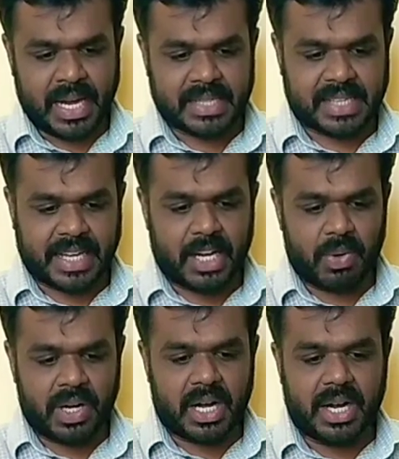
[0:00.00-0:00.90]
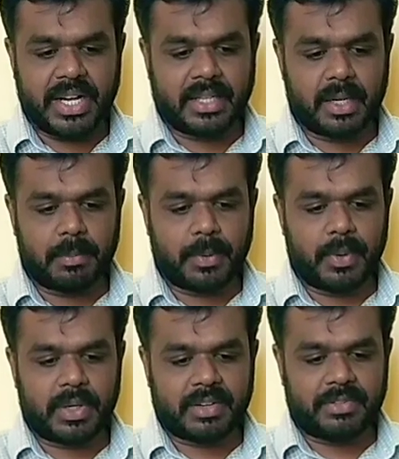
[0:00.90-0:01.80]
And second one, audit
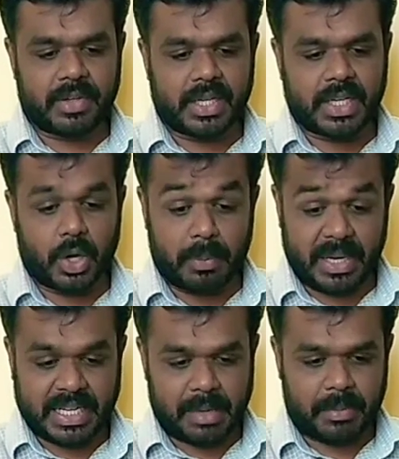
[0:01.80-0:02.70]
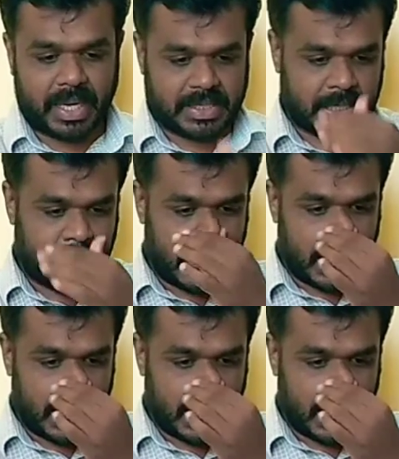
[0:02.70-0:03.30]
report of government companies.